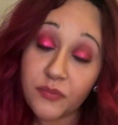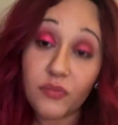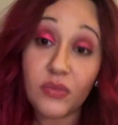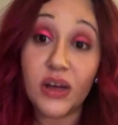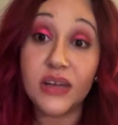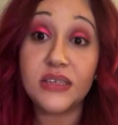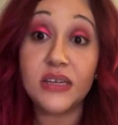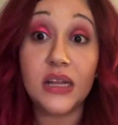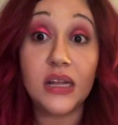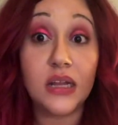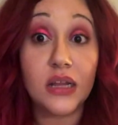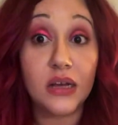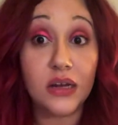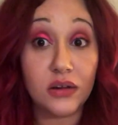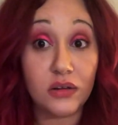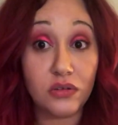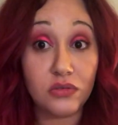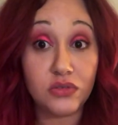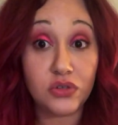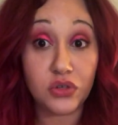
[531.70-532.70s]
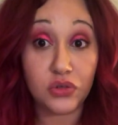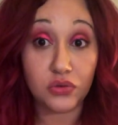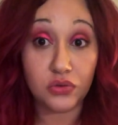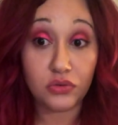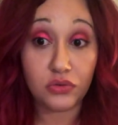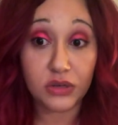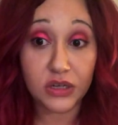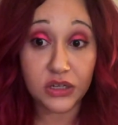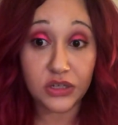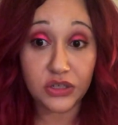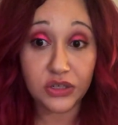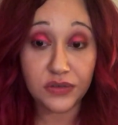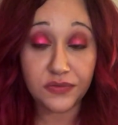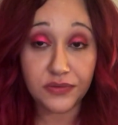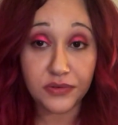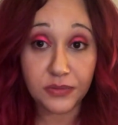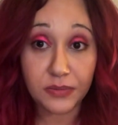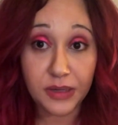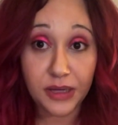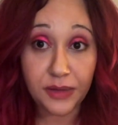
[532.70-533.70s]
It's a little too crunchy
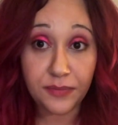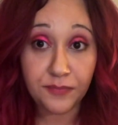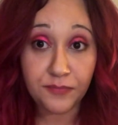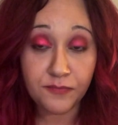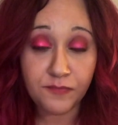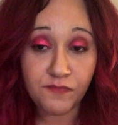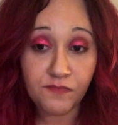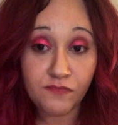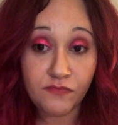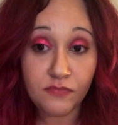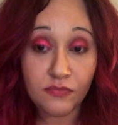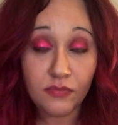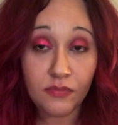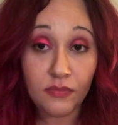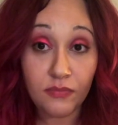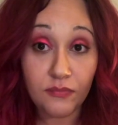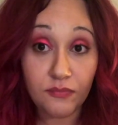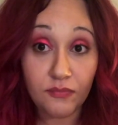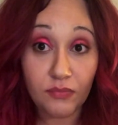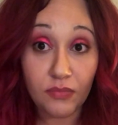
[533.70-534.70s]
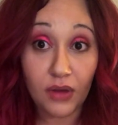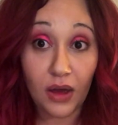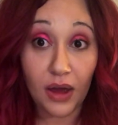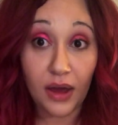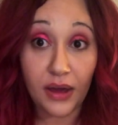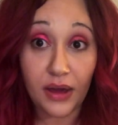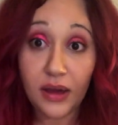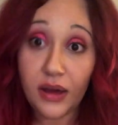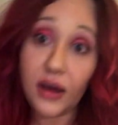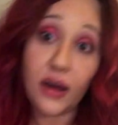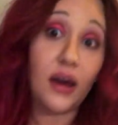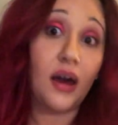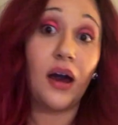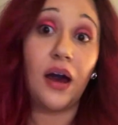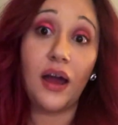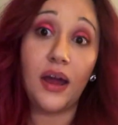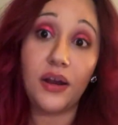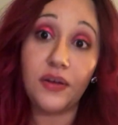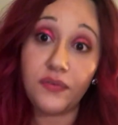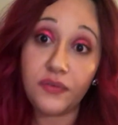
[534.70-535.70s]
for me. I
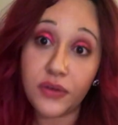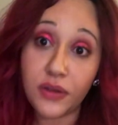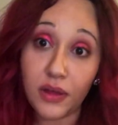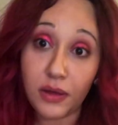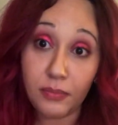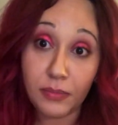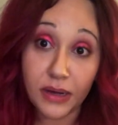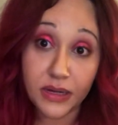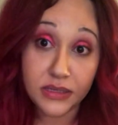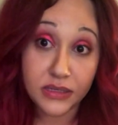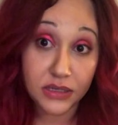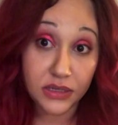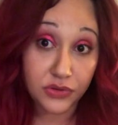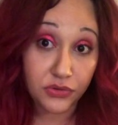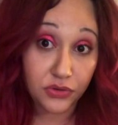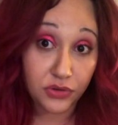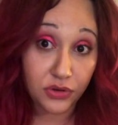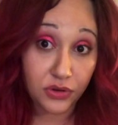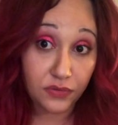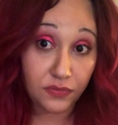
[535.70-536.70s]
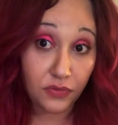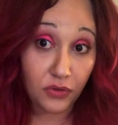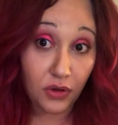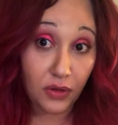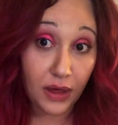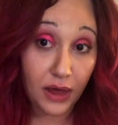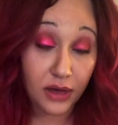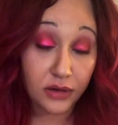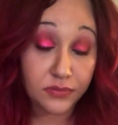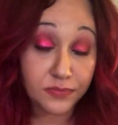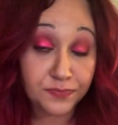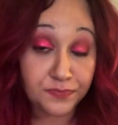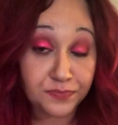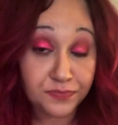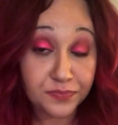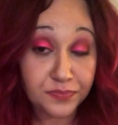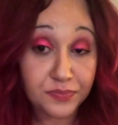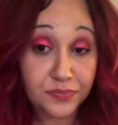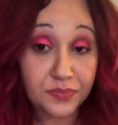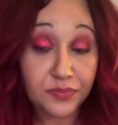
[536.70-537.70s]
kind of feel like my teeth are gonna fall out,
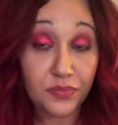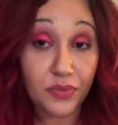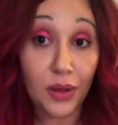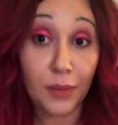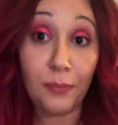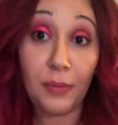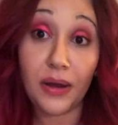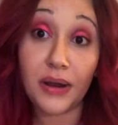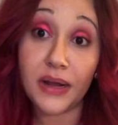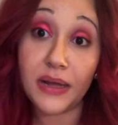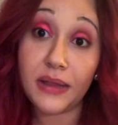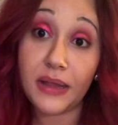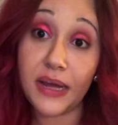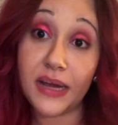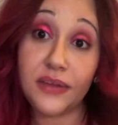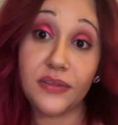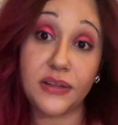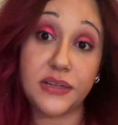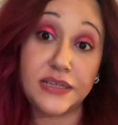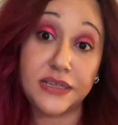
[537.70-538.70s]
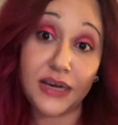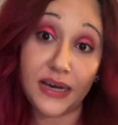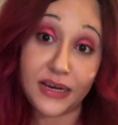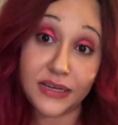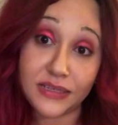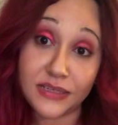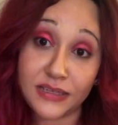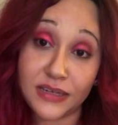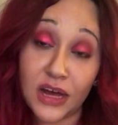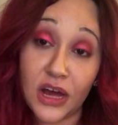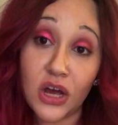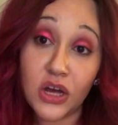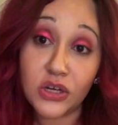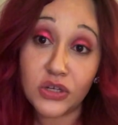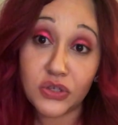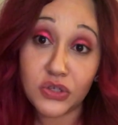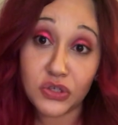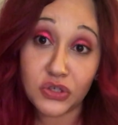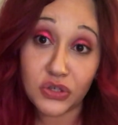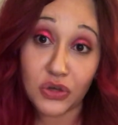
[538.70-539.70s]
but I like the taste,
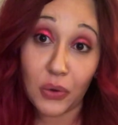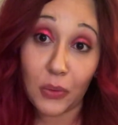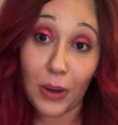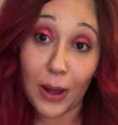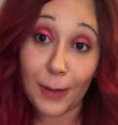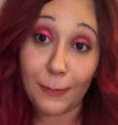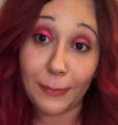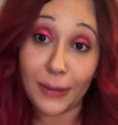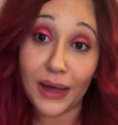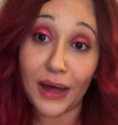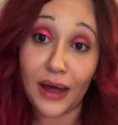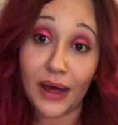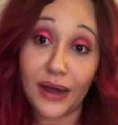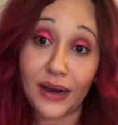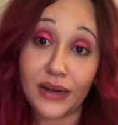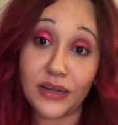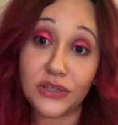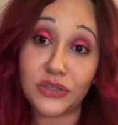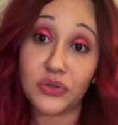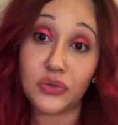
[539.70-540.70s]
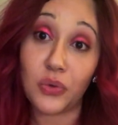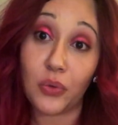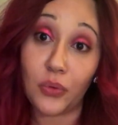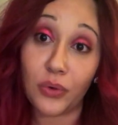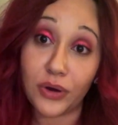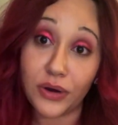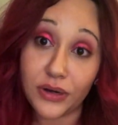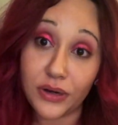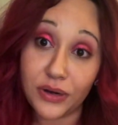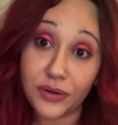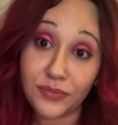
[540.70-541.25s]
so I'm kind of torn.